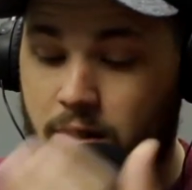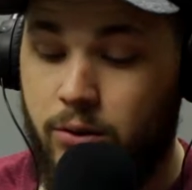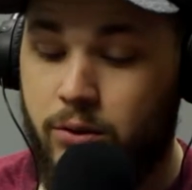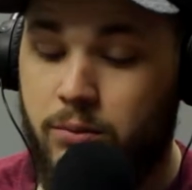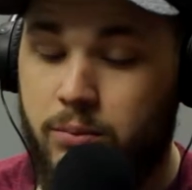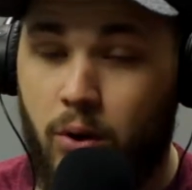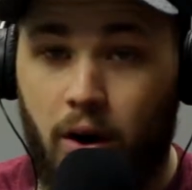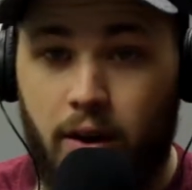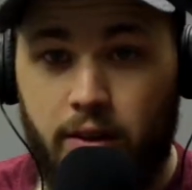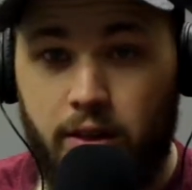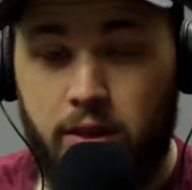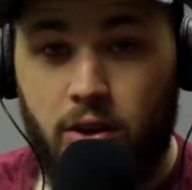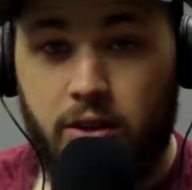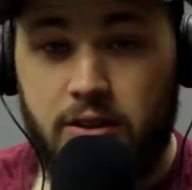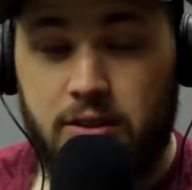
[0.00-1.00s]
There was probably
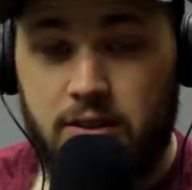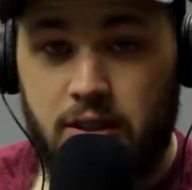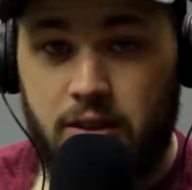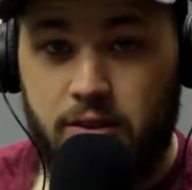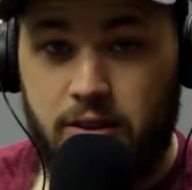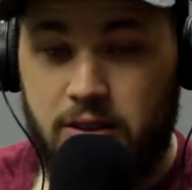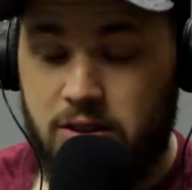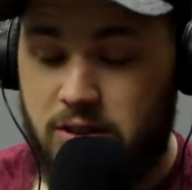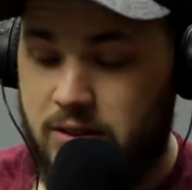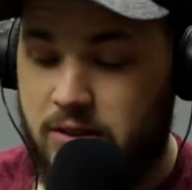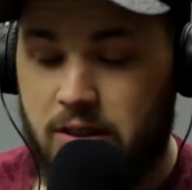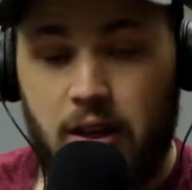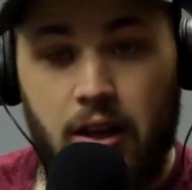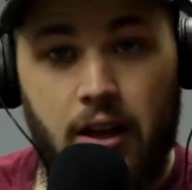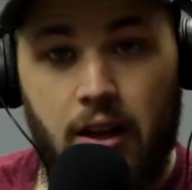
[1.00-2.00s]
30 cigarettes,
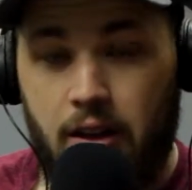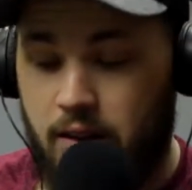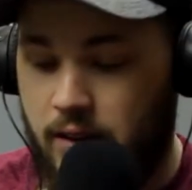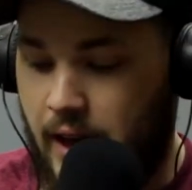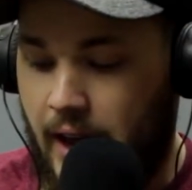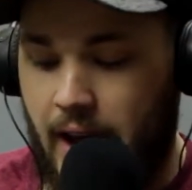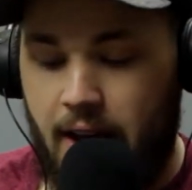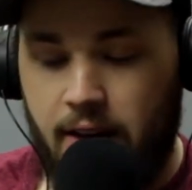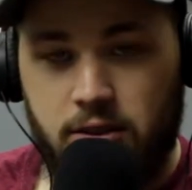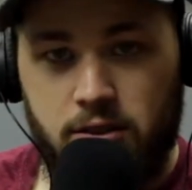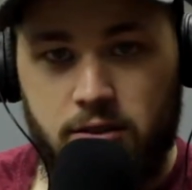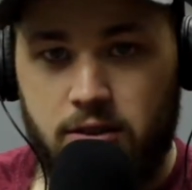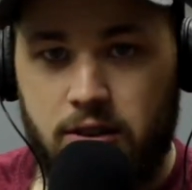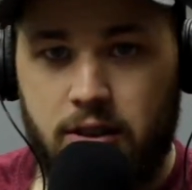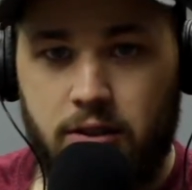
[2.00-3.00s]
just
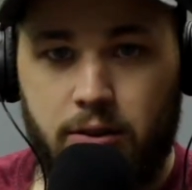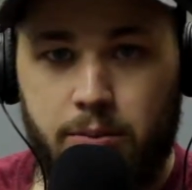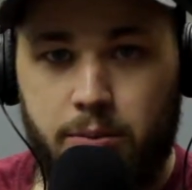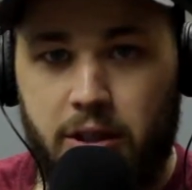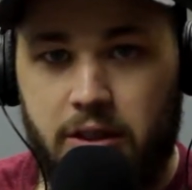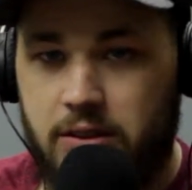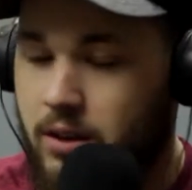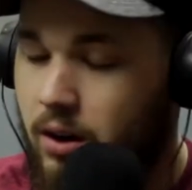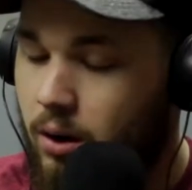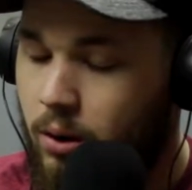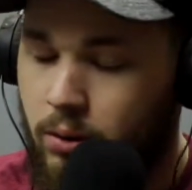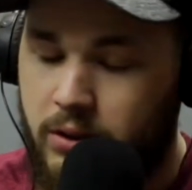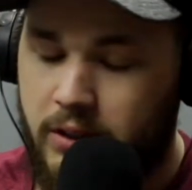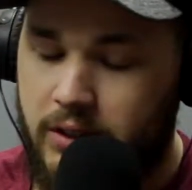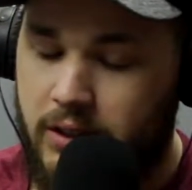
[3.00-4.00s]
ash and cigarette butts
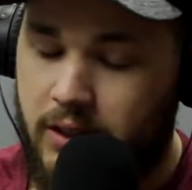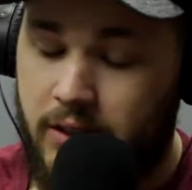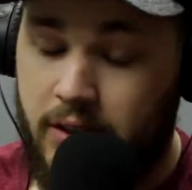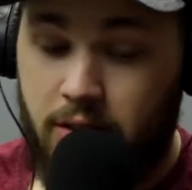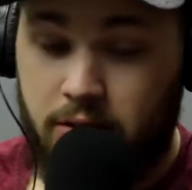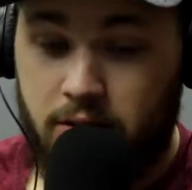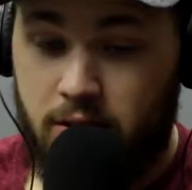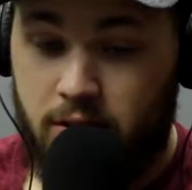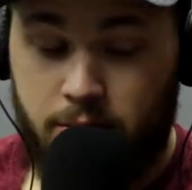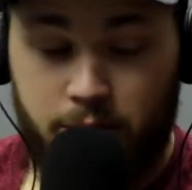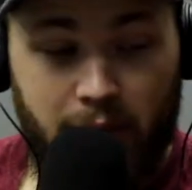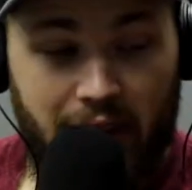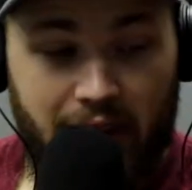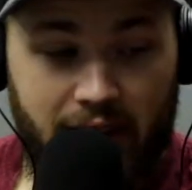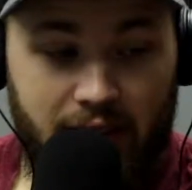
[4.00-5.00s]
all in there. And I was
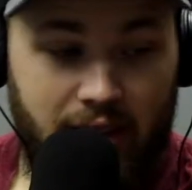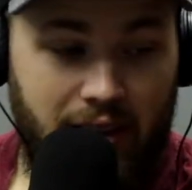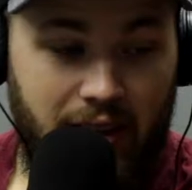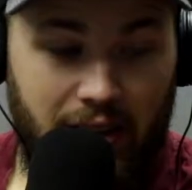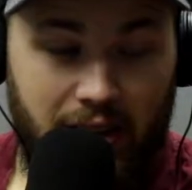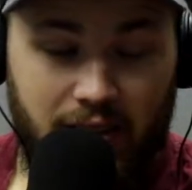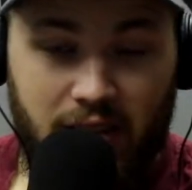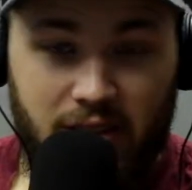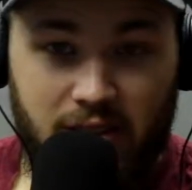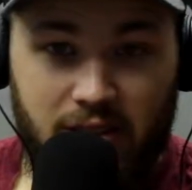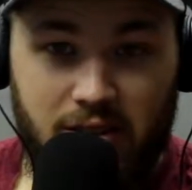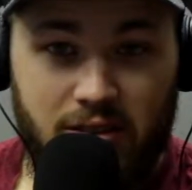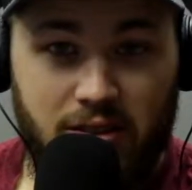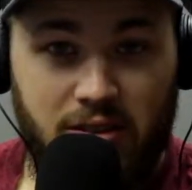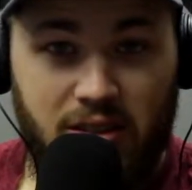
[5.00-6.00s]
like, man, this
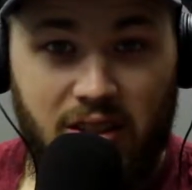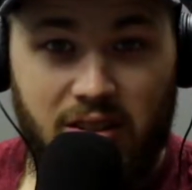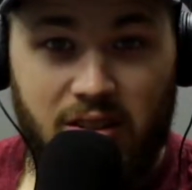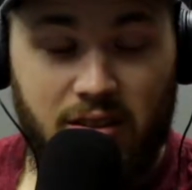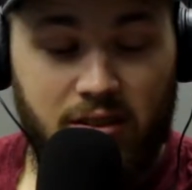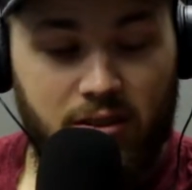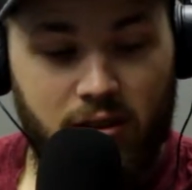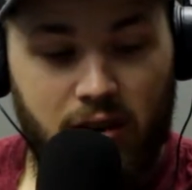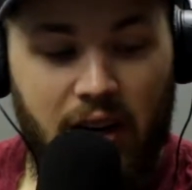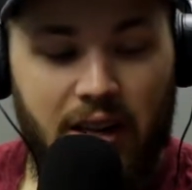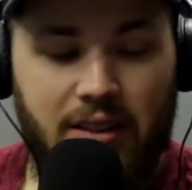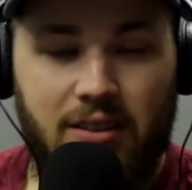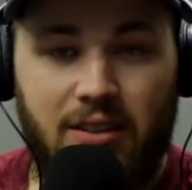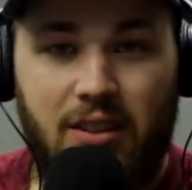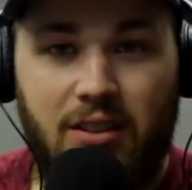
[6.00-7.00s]
is
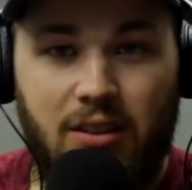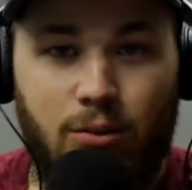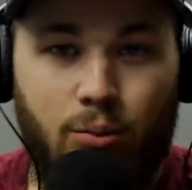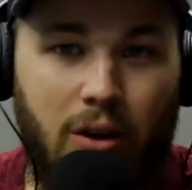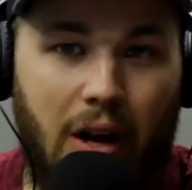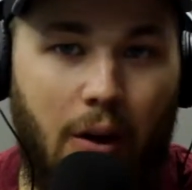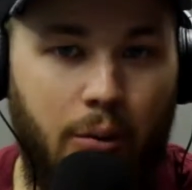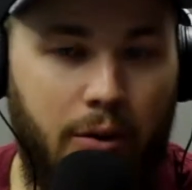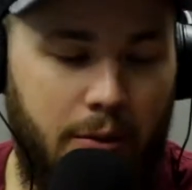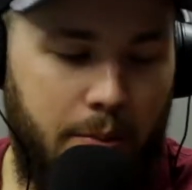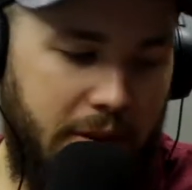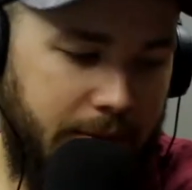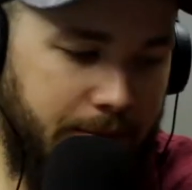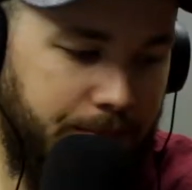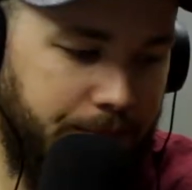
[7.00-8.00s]
great. This is where I want to
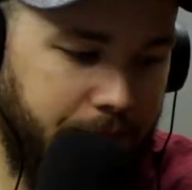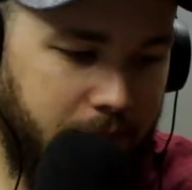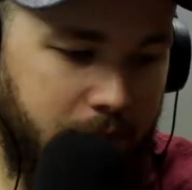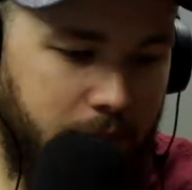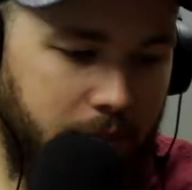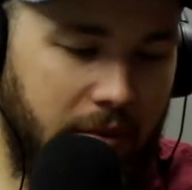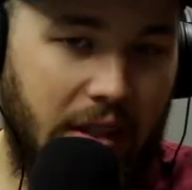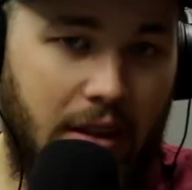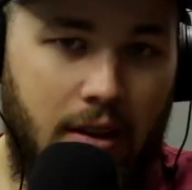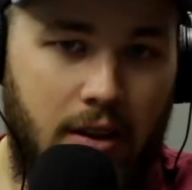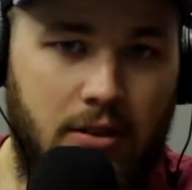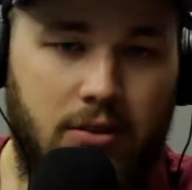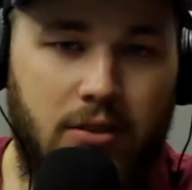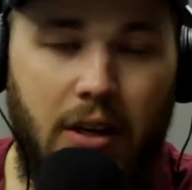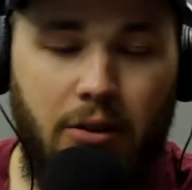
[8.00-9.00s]
be.
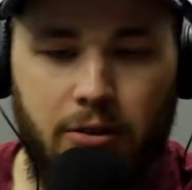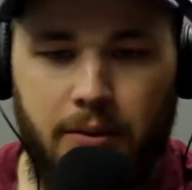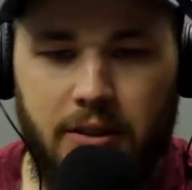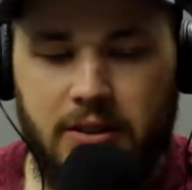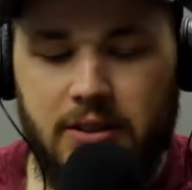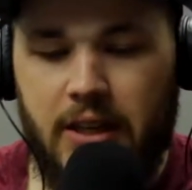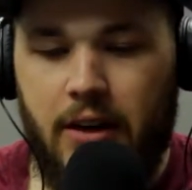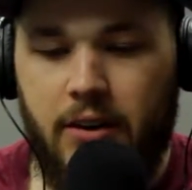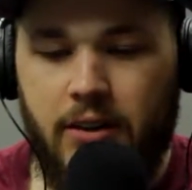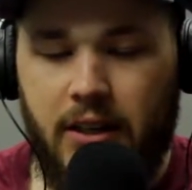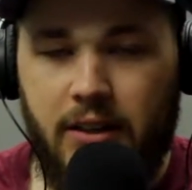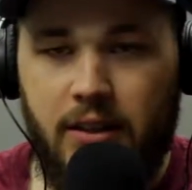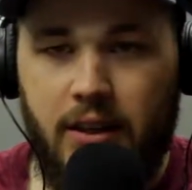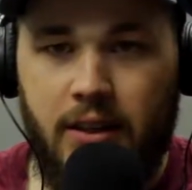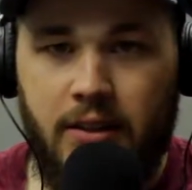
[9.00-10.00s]
So that was my
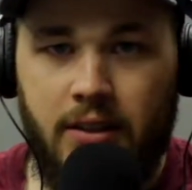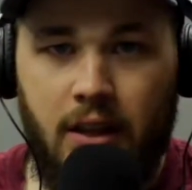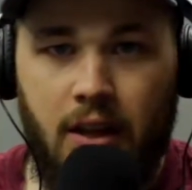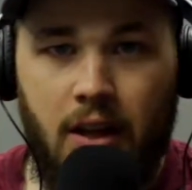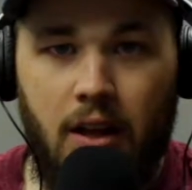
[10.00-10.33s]
Saturday night.